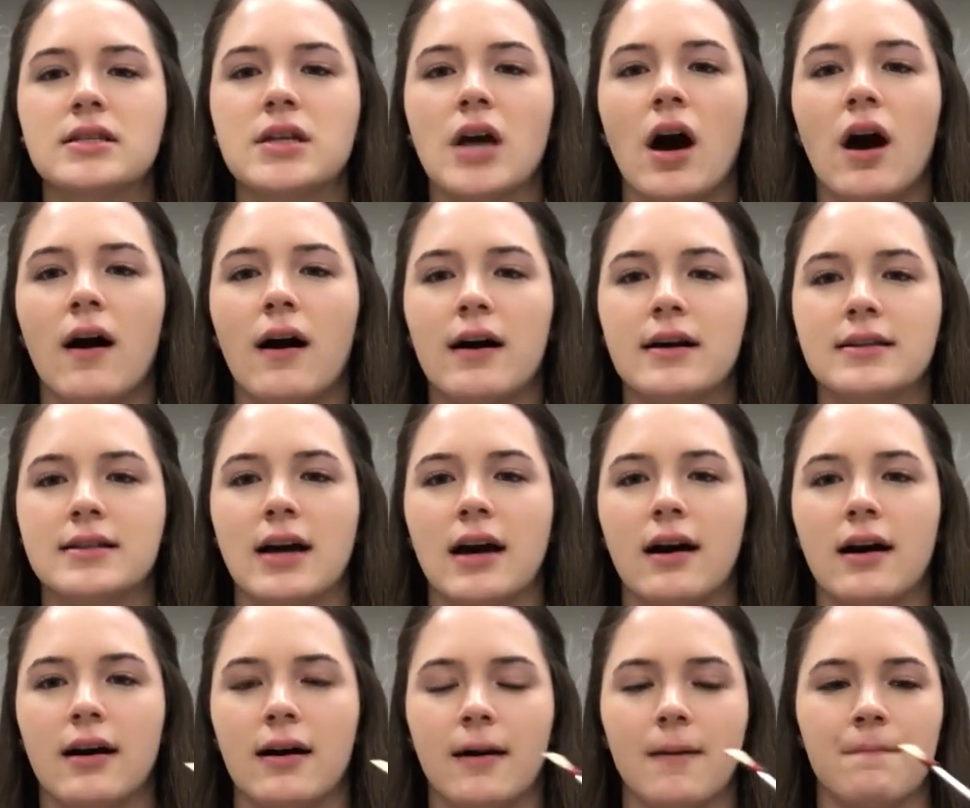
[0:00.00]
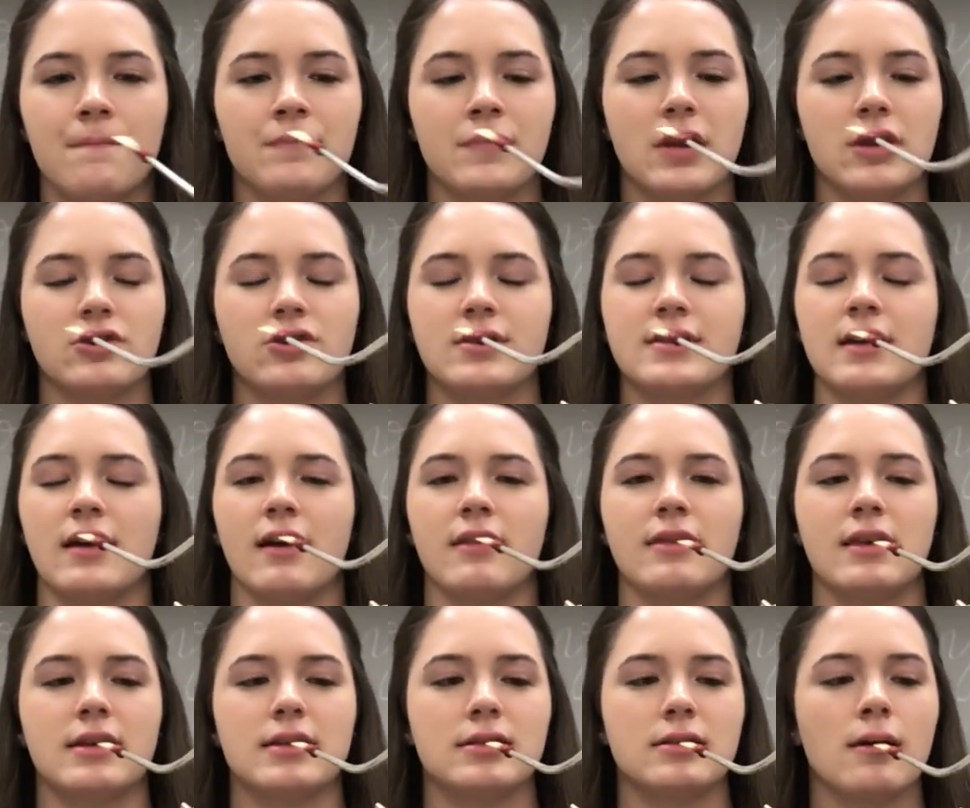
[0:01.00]
Ta, ta. Should sound
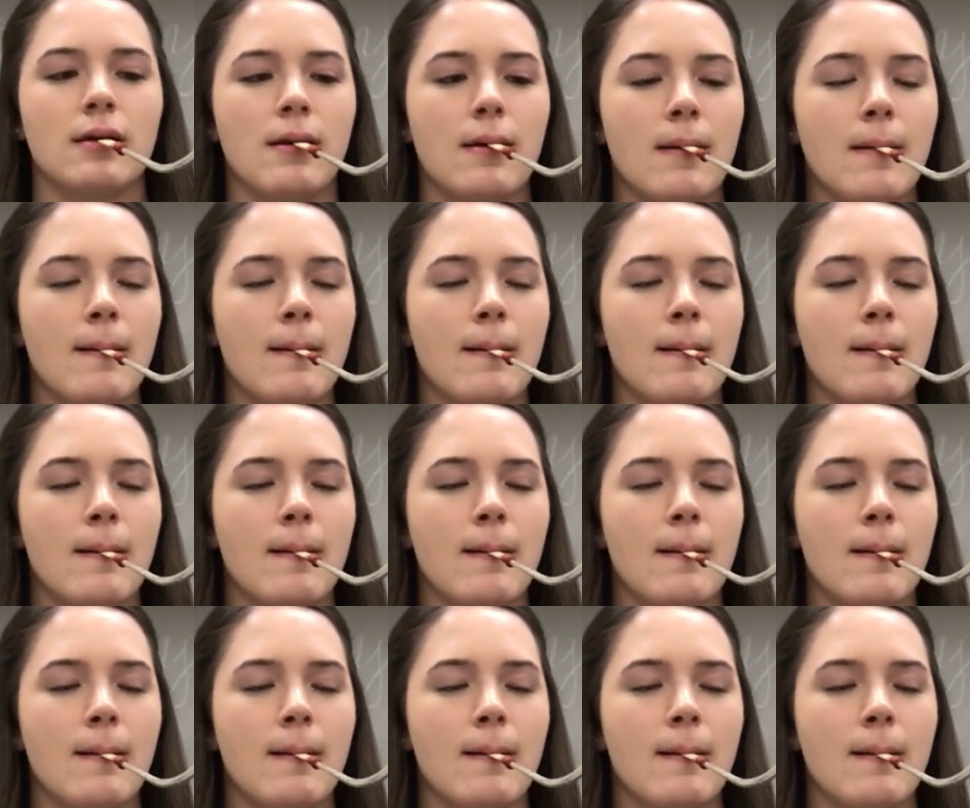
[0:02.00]
like this.